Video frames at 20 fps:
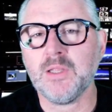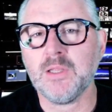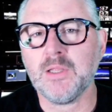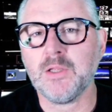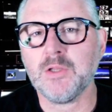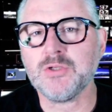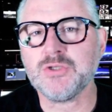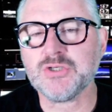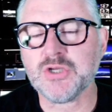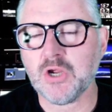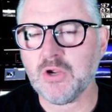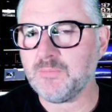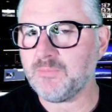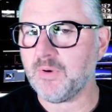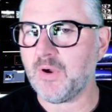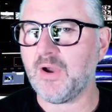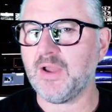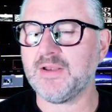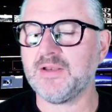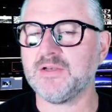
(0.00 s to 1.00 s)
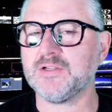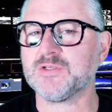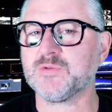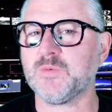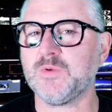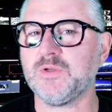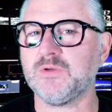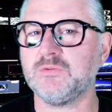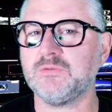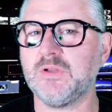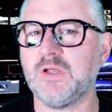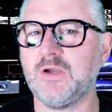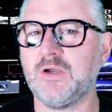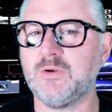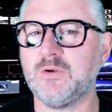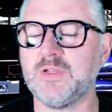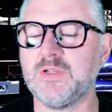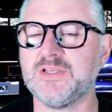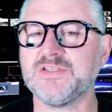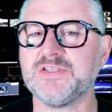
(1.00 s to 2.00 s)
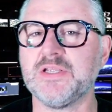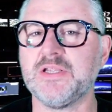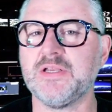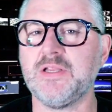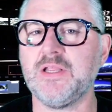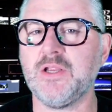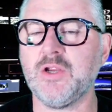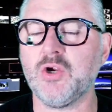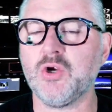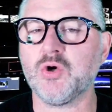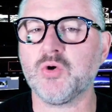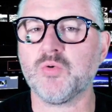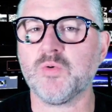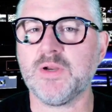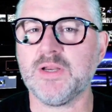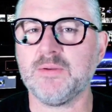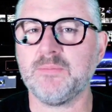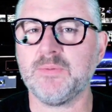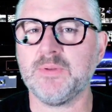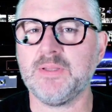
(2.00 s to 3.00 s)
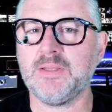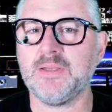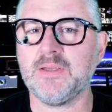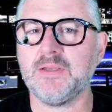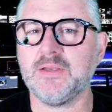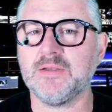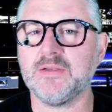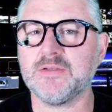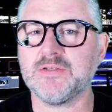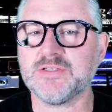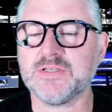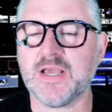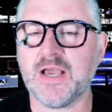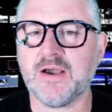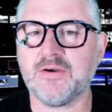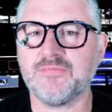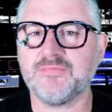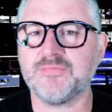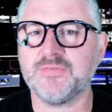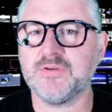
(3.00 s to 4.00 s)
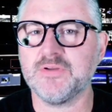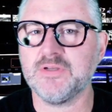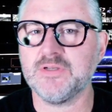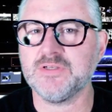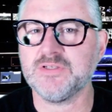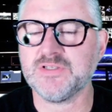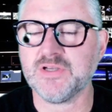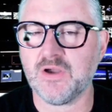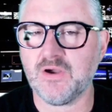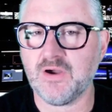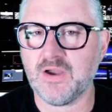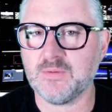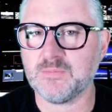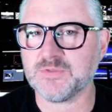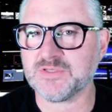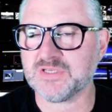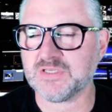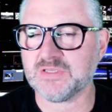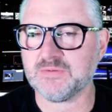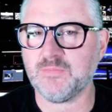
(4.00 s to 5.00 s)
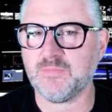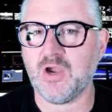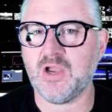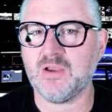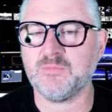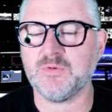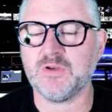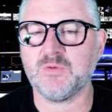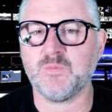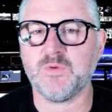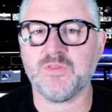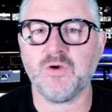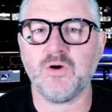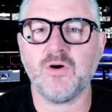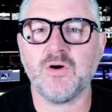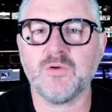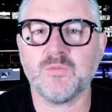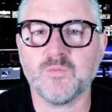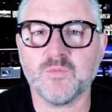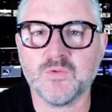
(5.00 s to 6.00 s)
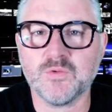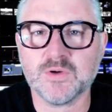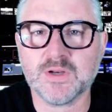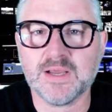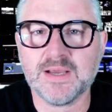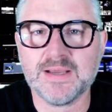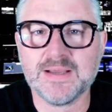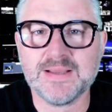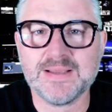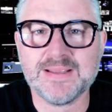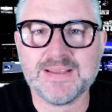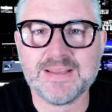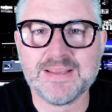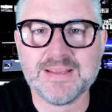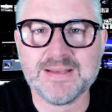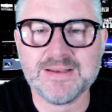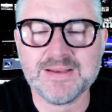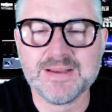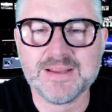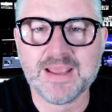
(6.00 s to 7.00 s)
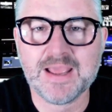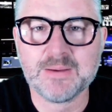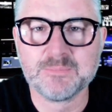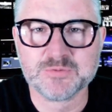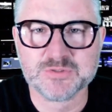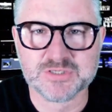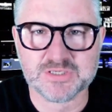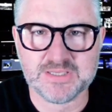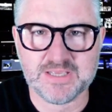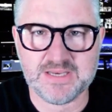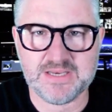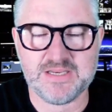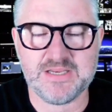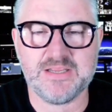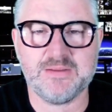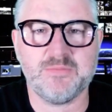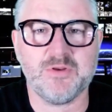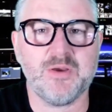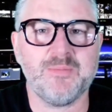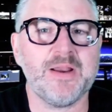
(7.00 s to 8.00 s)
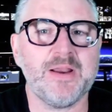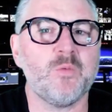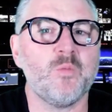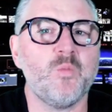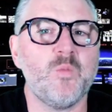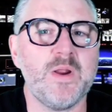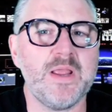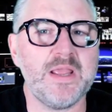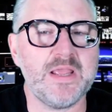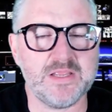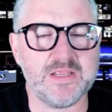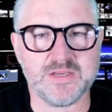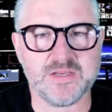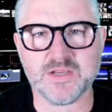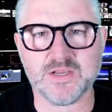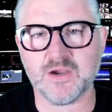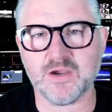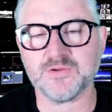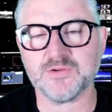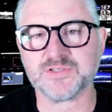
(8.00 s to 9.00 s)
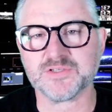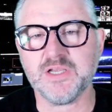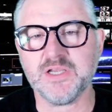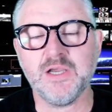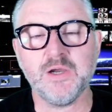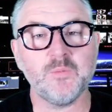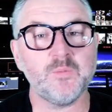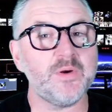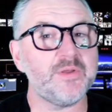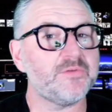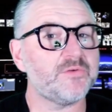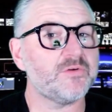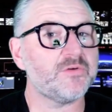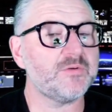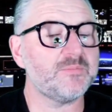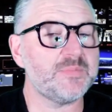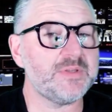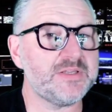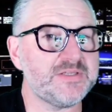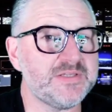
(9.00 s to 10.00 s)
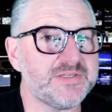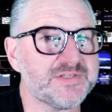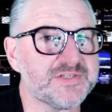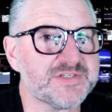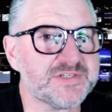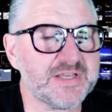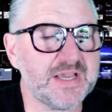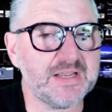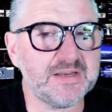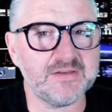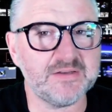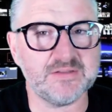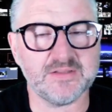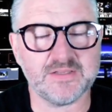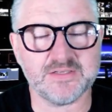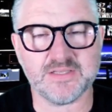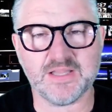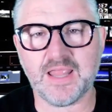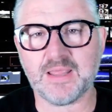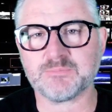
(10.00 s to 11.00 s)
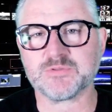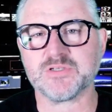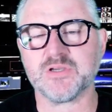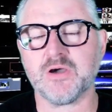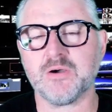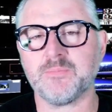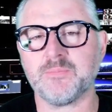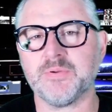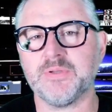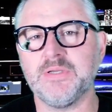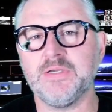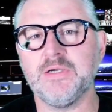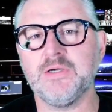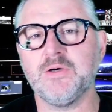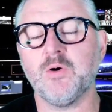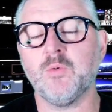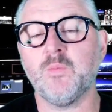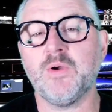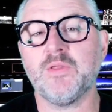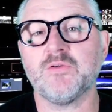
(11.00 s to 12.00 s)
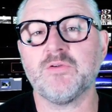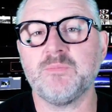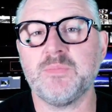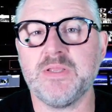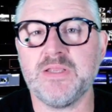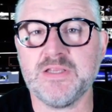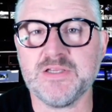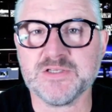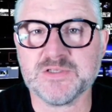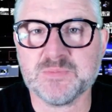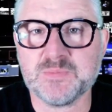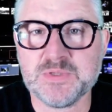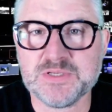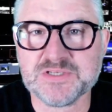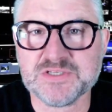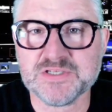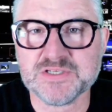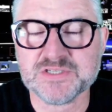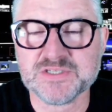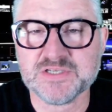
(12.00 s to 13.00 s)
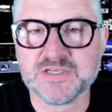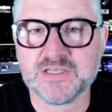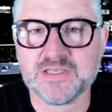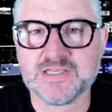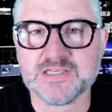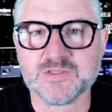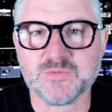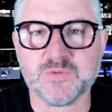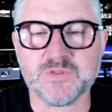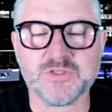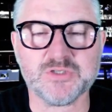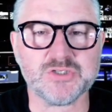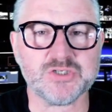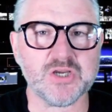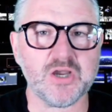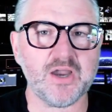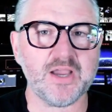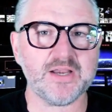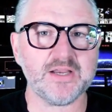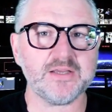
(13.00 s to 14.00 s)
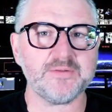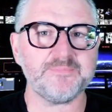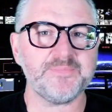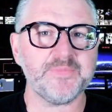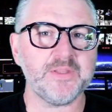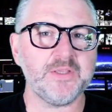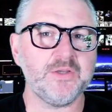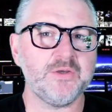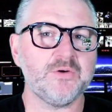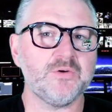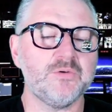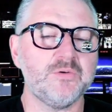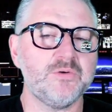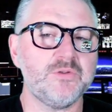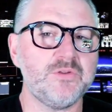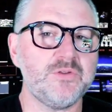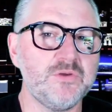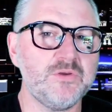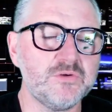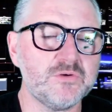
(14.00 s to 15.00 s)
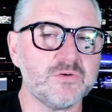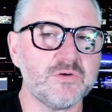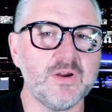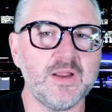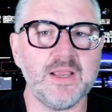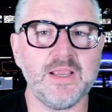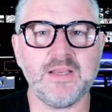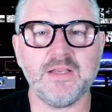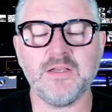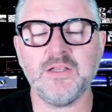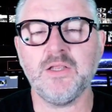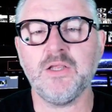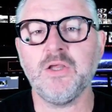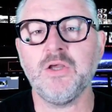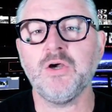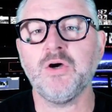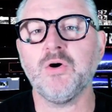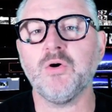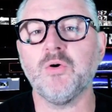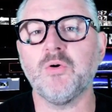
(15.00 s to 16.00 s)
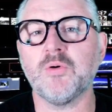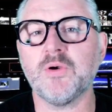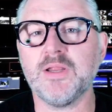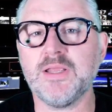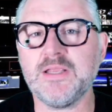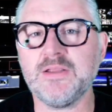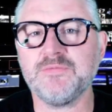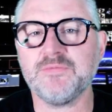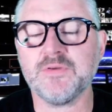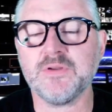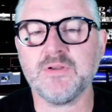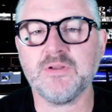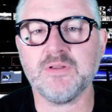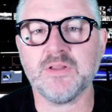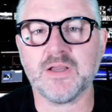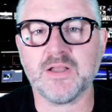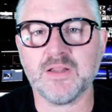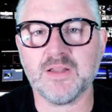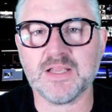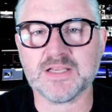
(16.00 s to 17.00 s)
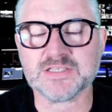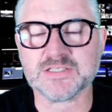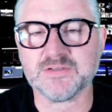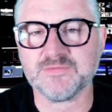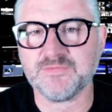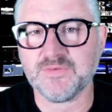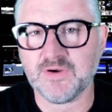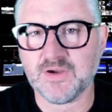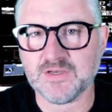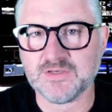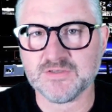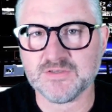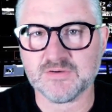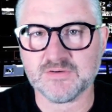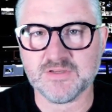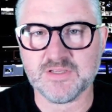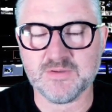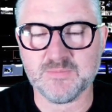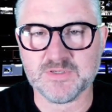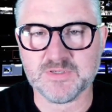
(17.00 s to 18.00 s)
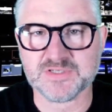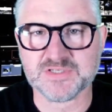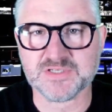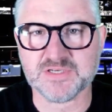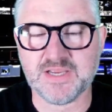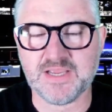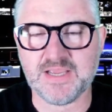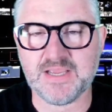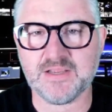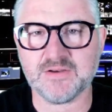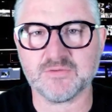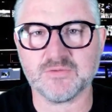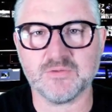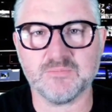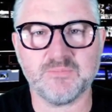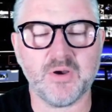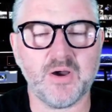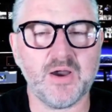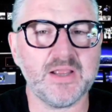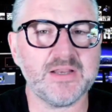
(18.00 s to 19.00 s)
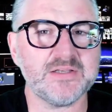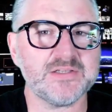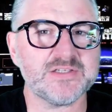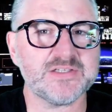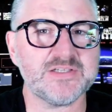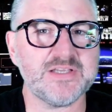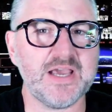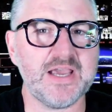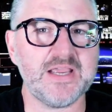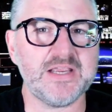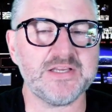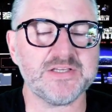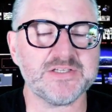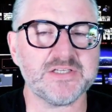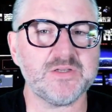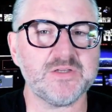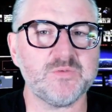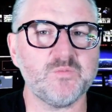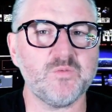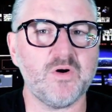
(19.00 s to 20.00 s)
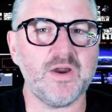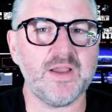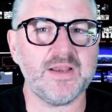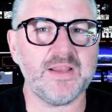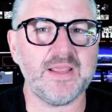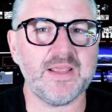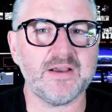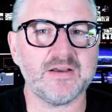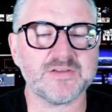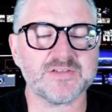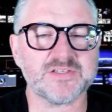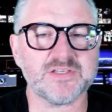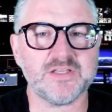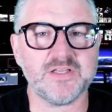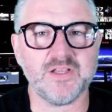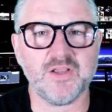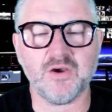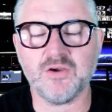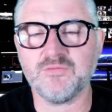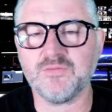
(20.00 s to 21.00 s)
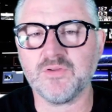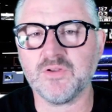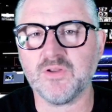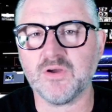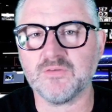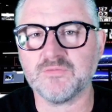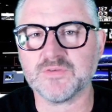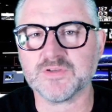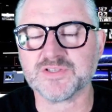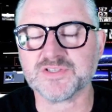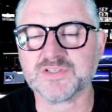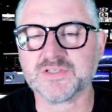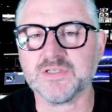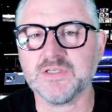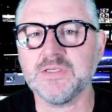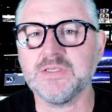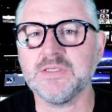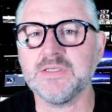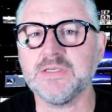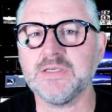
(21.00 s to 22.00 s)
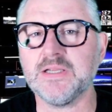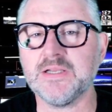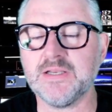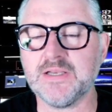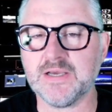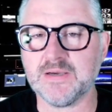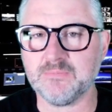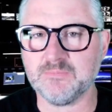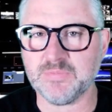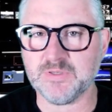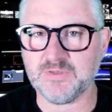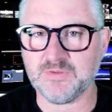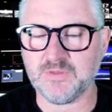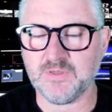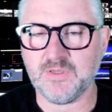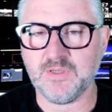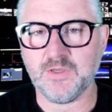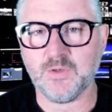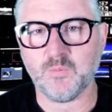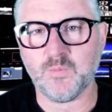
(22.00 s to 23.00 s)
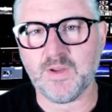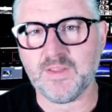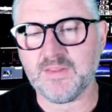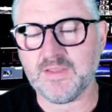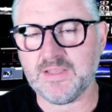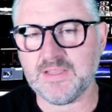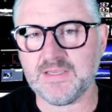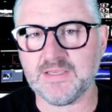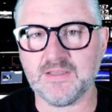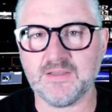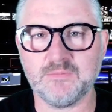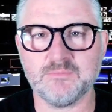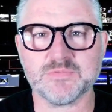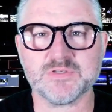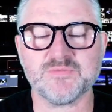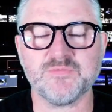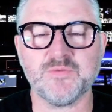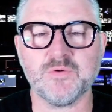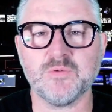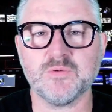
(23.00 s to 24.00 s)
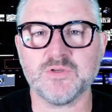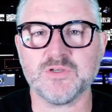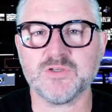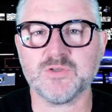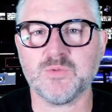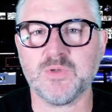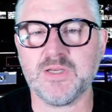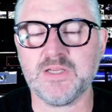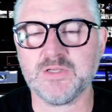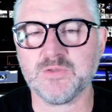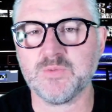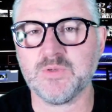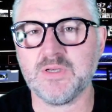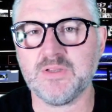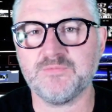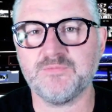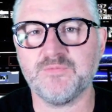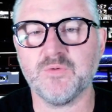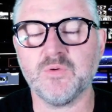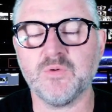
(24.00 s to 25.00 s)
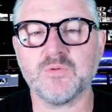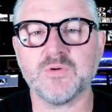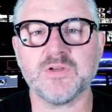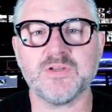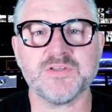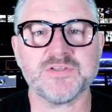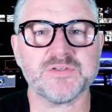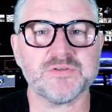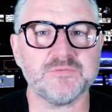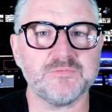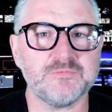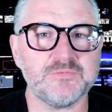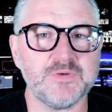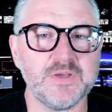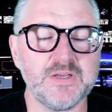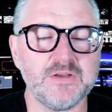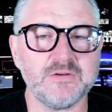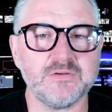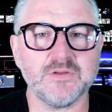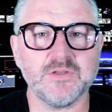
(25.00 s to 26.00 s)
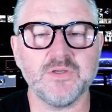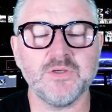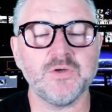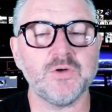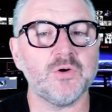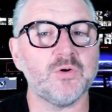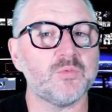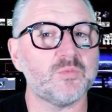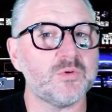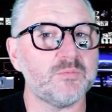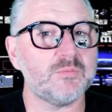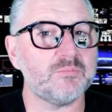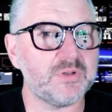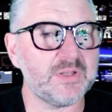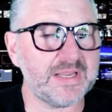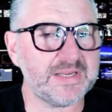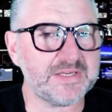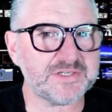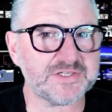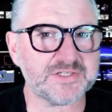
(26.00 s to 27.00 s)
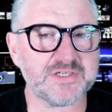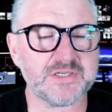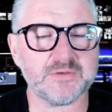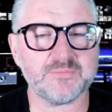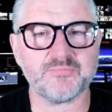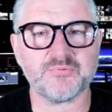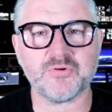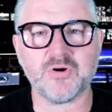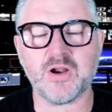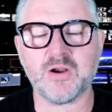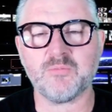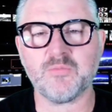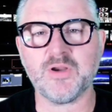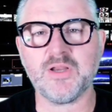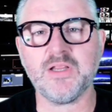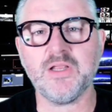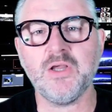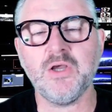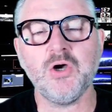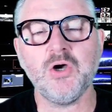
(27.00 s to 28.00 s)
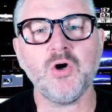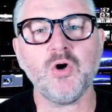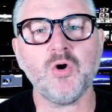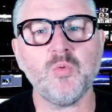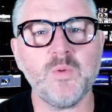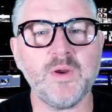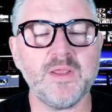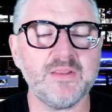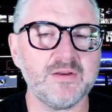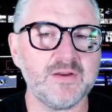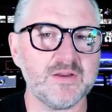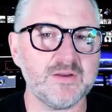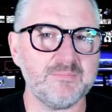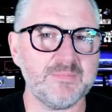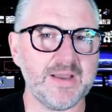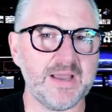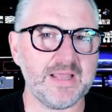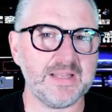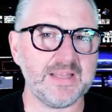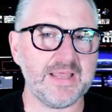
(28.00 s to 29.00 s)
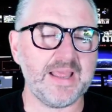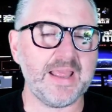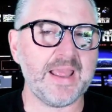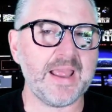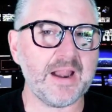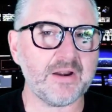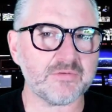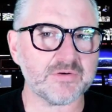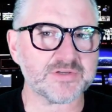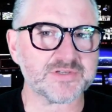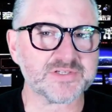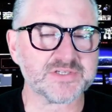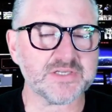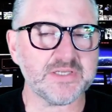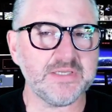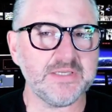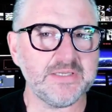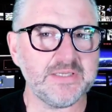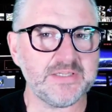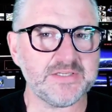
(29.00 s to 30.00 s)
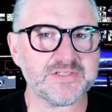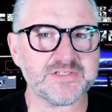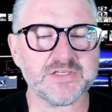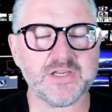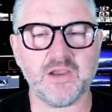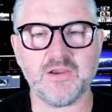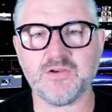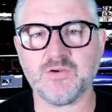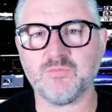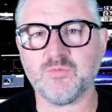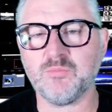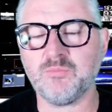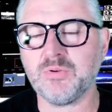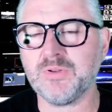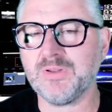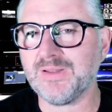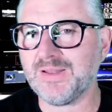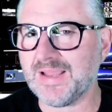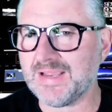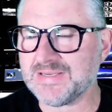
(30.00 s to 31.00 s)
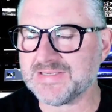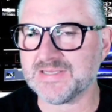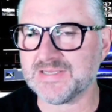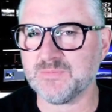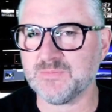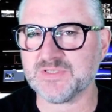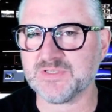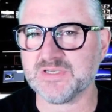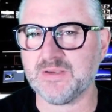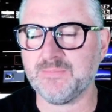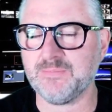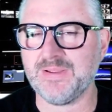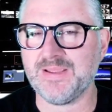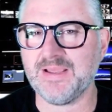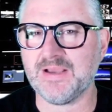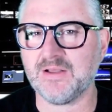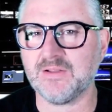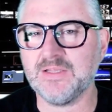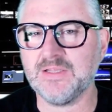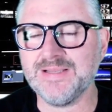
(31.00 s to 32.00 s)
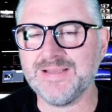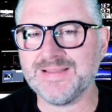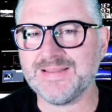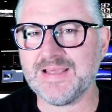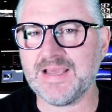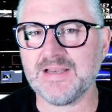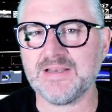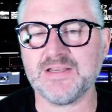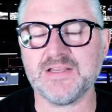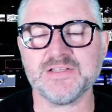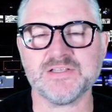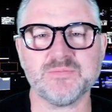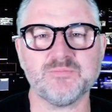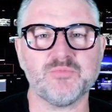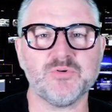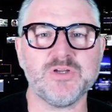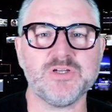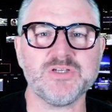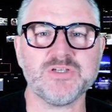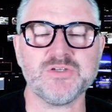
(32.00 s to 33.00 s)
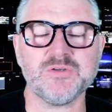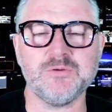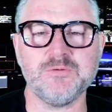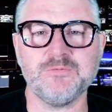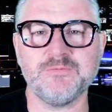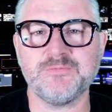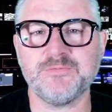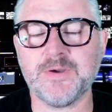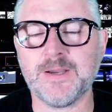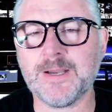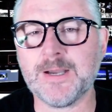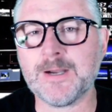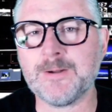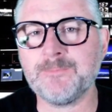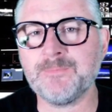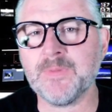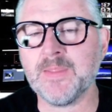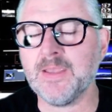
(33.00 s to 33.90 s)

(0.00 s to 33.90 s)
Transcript: Joe Biden, as we all know, is in incredibly tough times at the moment, with hot water encapsulating him no matter where he goes, whether it be his son and the laptop, or whether it be his business dealings with China or Ukraine, or even the classified document scandal. Biden's days in the White House, in the Oval Office, are numbered. Whether he limps forward to 2024 and is defeated or replaced in a primary, or whether Kamala Harris is going to replace him somehow, that is a bridge too far.